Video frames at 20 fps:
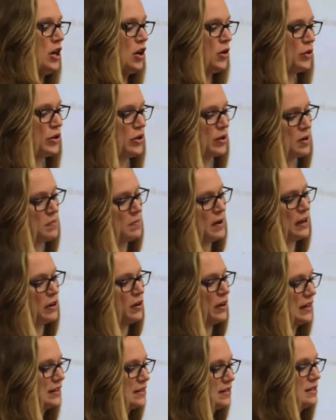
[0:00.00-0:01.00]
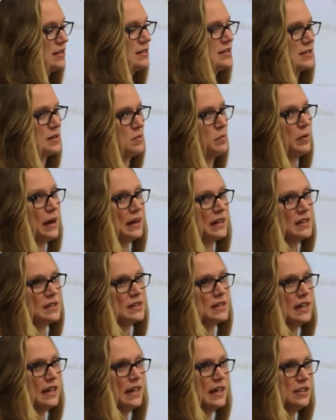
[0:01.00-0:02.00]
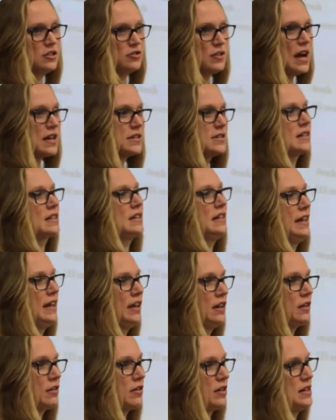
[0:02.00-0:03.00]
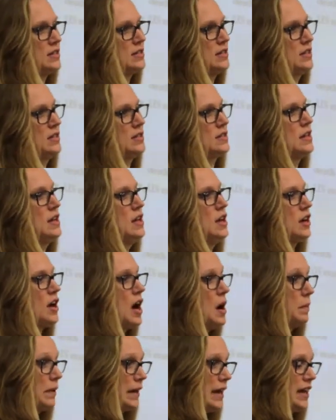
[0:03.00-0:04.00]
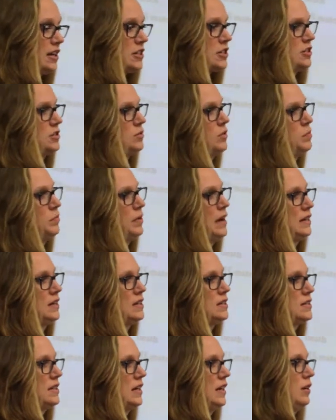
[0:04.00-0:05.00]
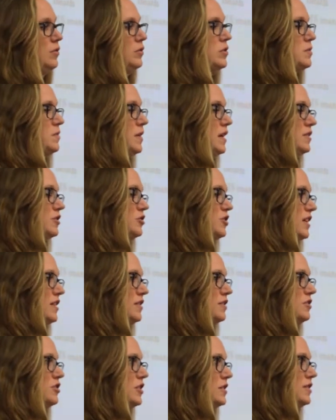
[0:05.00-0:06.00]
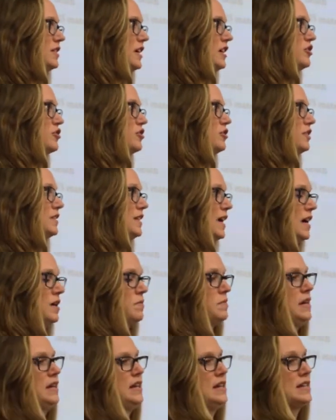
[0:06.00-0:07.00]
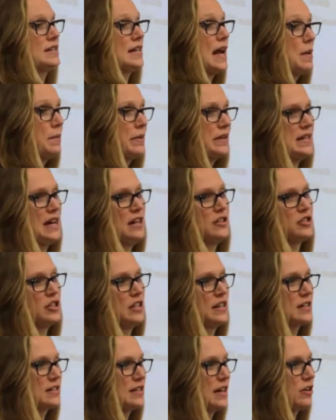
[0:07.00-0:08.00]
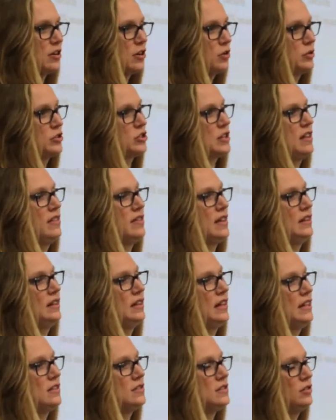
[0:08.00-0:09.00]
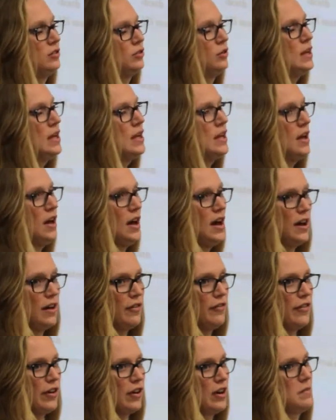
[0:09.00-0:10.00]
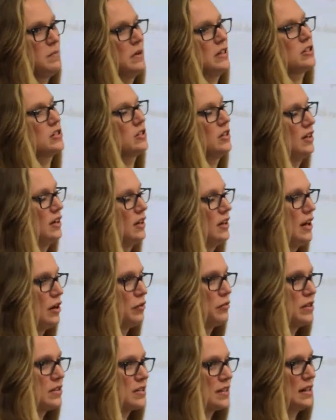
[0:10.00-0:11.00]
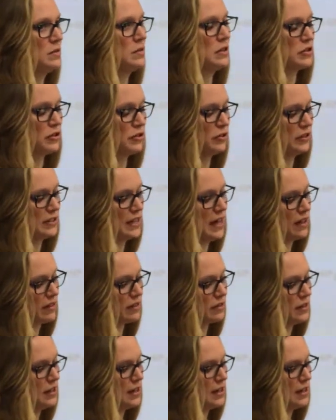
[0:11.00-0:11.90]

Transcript: when you combine chronic diseases and pregnancy, it drastically increases complications with pregnancy, which means gestational diabetes, hypertension, etc., which can then lead to very much a risk in maternal death.